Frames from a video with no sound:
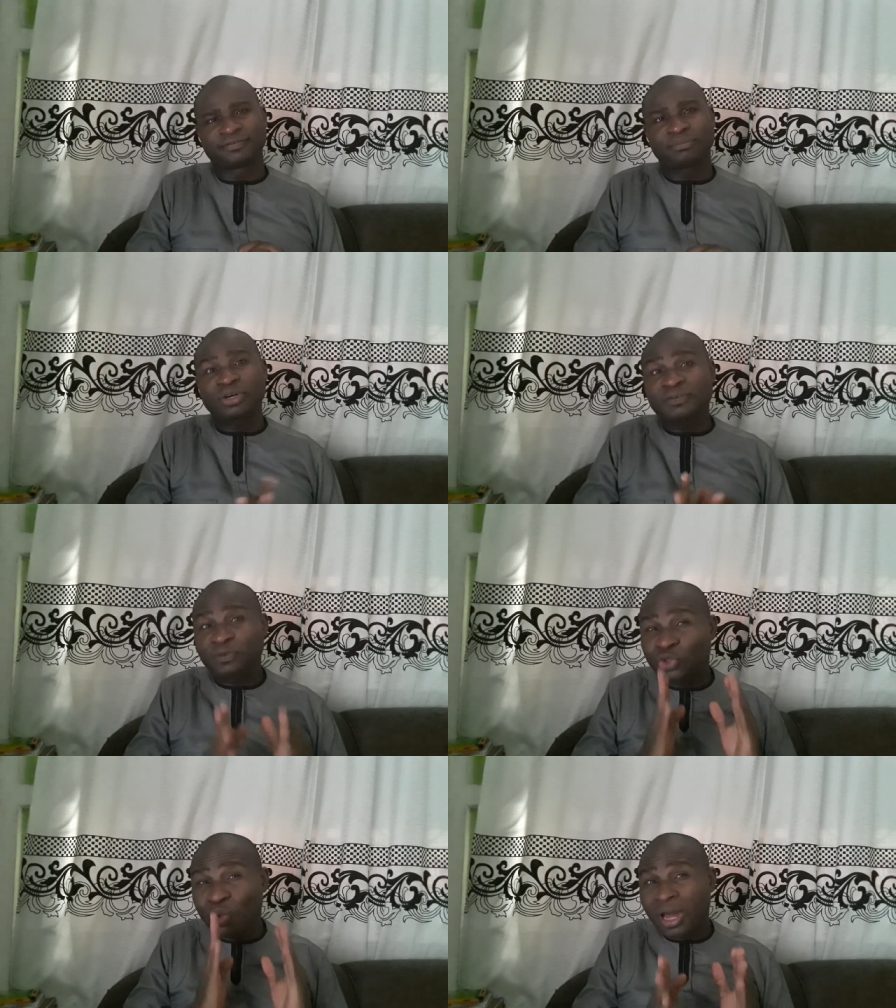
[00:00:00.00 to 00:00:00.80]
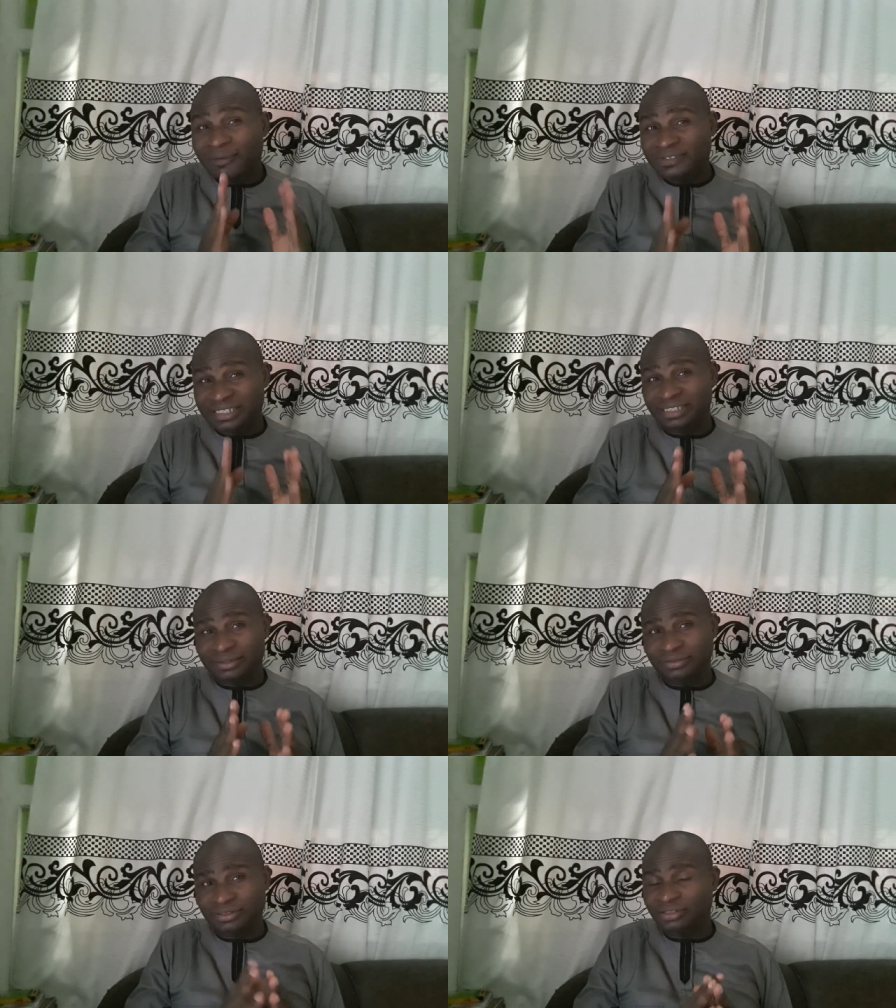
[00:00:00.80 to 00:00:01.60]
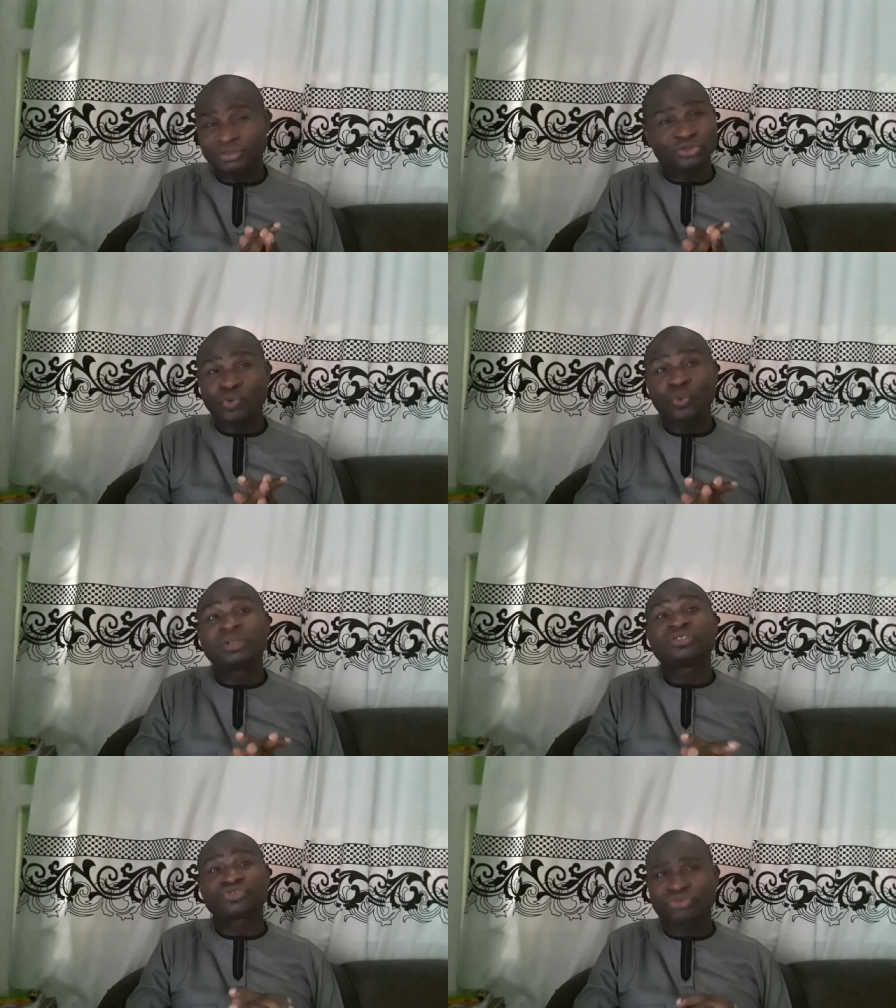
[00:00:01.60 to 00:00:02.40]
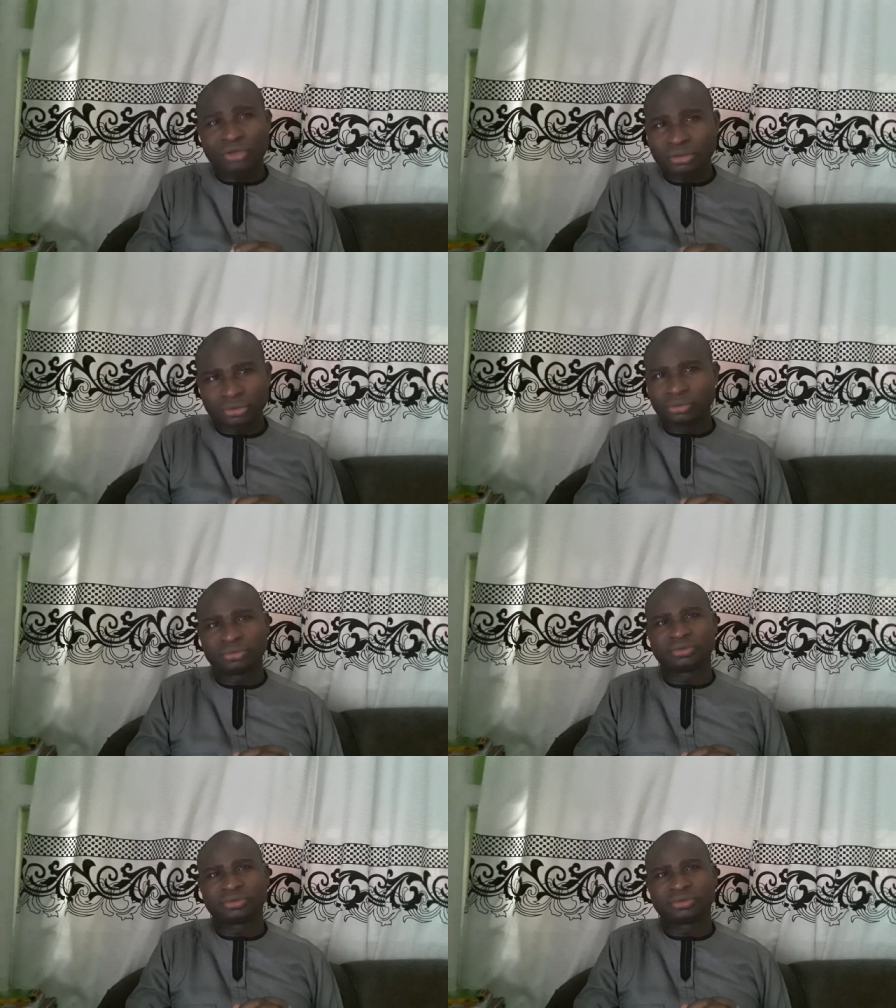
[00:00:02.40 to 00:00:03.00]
But if you don't have skills, you will struggle.